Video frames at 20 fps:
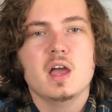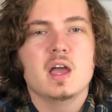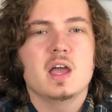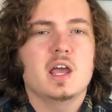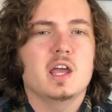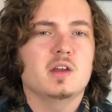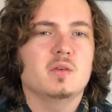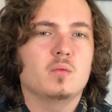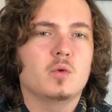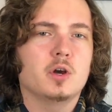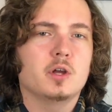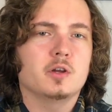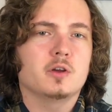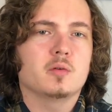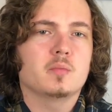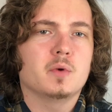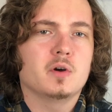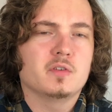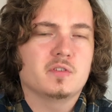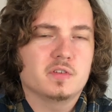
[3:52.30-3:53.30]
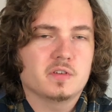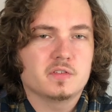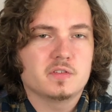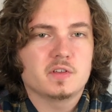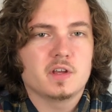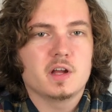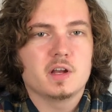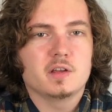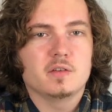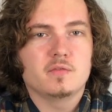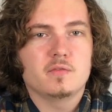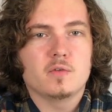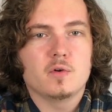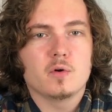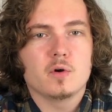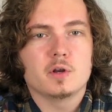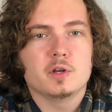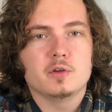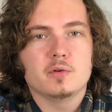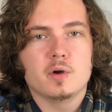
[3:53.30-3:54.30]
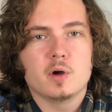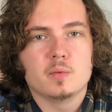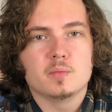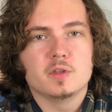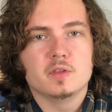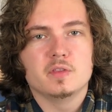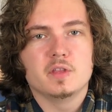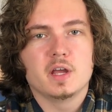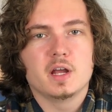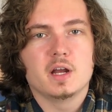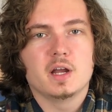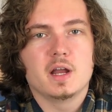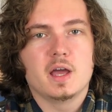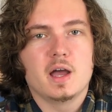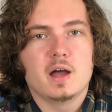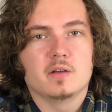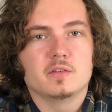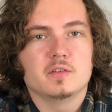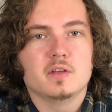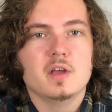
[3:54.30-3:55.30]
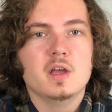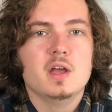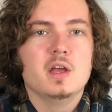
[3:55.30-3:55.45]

and what you're most excited for and you hope that they announce.